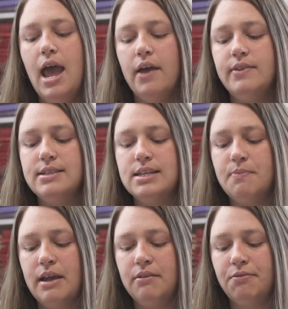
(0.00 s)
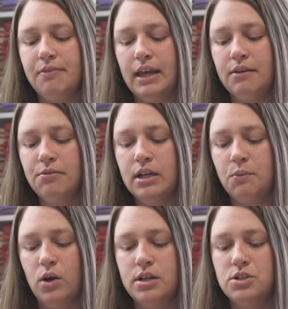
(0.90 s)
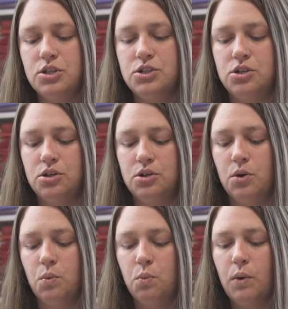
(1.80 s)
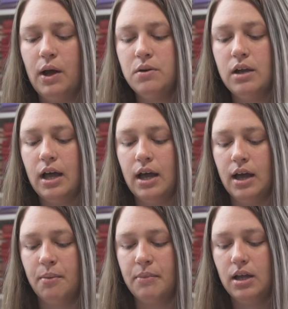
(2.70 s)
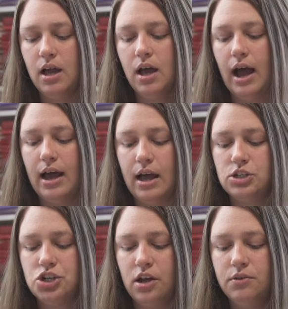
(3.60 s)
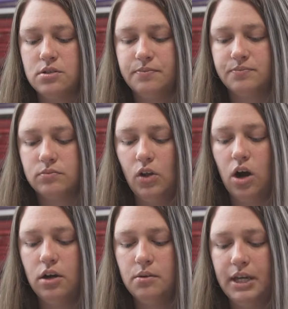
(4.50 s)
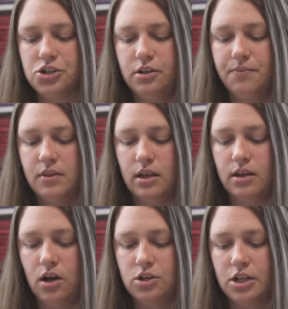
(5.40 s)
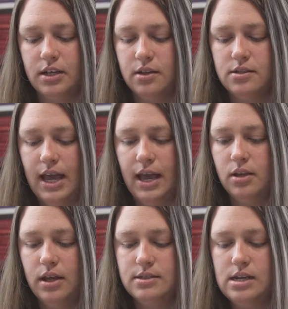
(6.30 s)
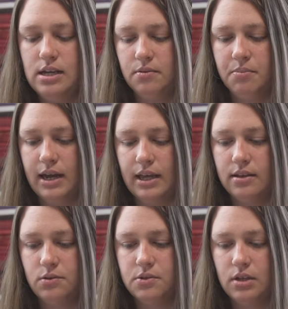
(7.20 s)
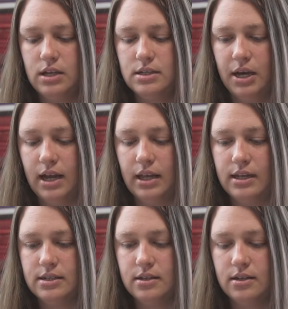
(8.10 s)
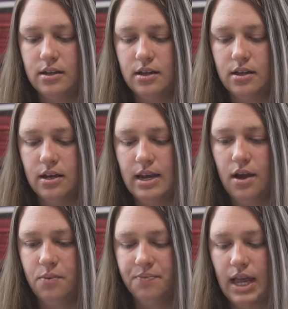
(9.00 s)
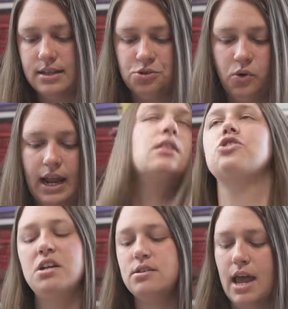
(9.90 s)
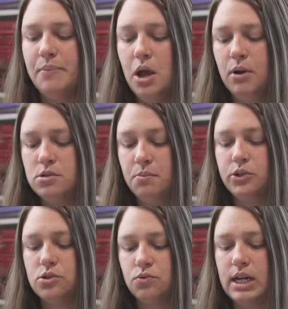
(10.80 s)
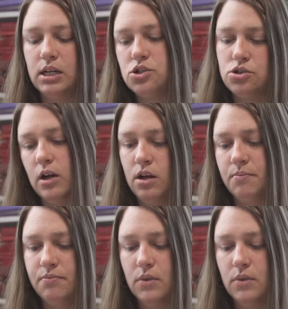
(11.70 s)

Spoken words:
And this is my favorite one to do. Welcome. Shelves are pictured in auction tab. See by it now, exclamation point, and in the description I'll say most books range from